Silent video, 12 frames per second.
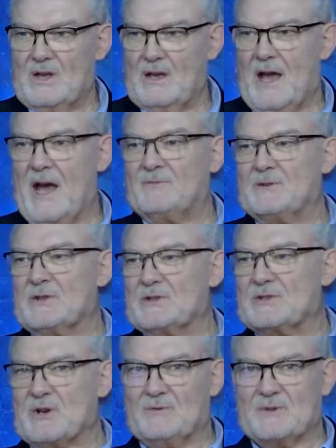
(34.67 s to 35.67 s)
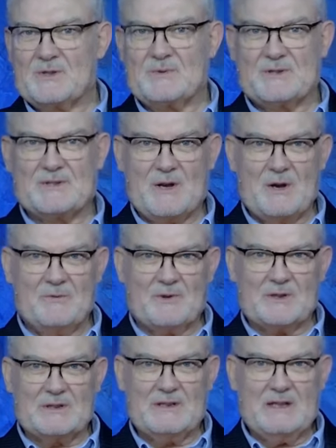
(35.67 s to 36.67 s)
After the service was
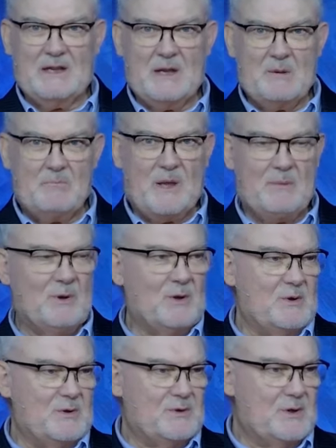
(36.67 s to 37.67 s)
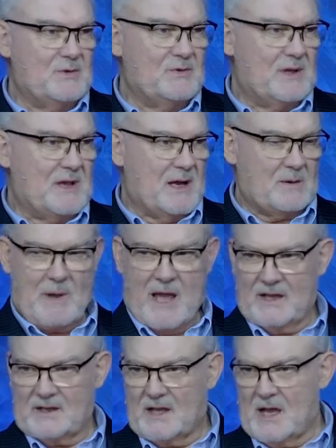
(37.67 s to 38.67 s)
over, people who knew the young
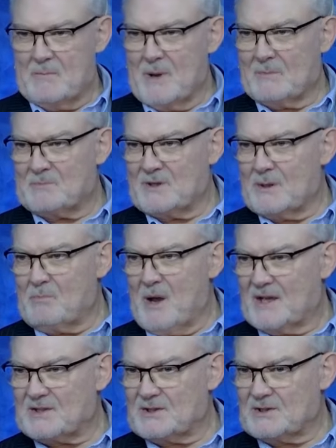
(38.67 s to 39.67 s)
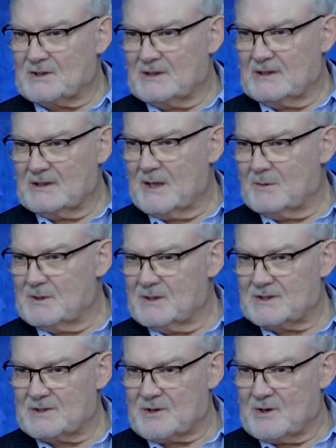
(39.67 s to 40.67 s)
man came up to the pastor. They were
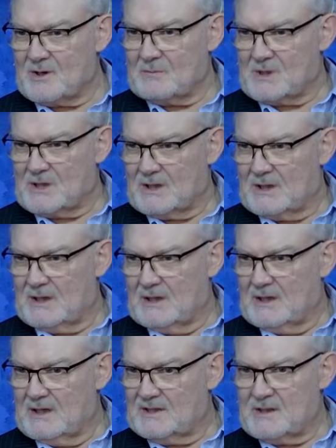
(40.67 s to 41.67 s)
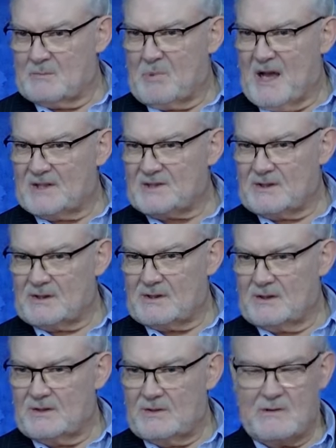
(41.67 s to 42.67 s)
disturbed. They said, Pastor,
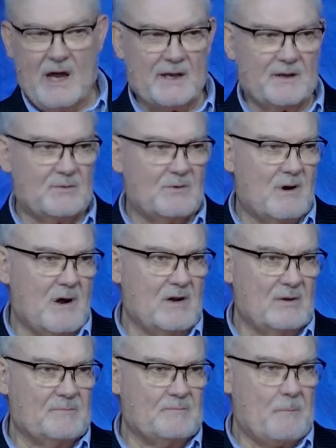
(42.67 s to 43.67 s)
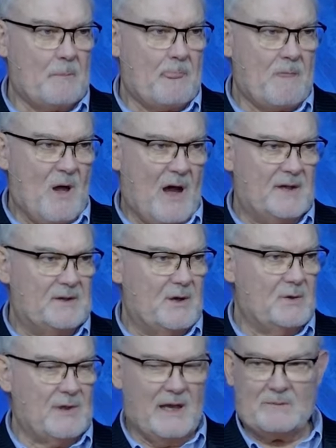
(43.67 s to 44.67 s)
you got it wrong. I
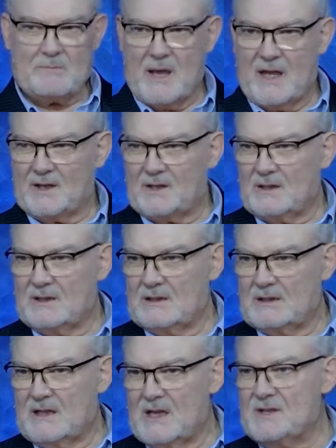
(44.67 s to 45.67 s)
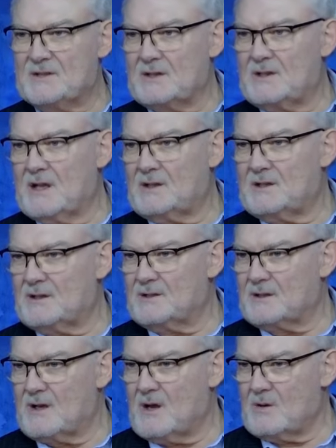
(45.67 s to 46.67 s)
know that man. He's addicted
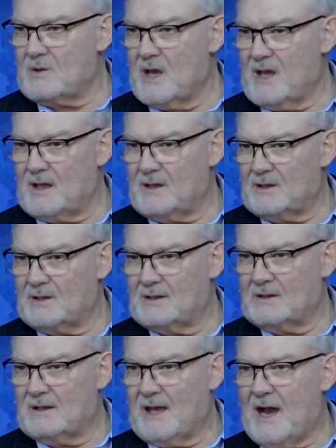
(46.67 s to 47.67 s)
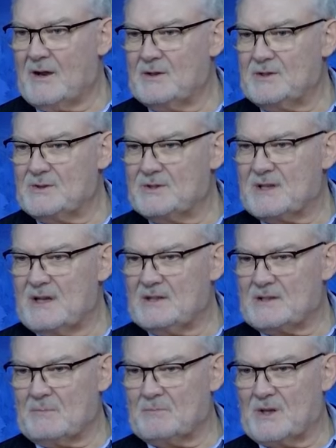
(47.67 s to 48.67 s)
to cocaine. How could you say
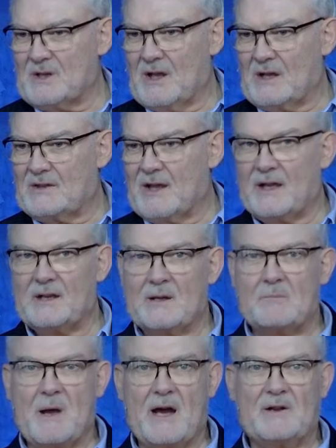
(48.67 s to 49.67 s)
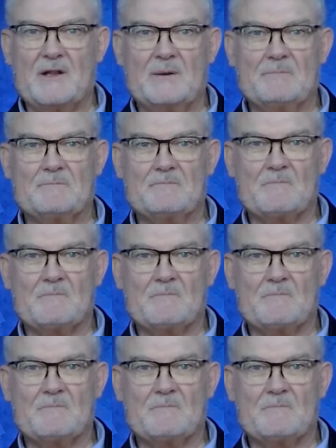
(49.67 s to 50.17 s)
something like that about him?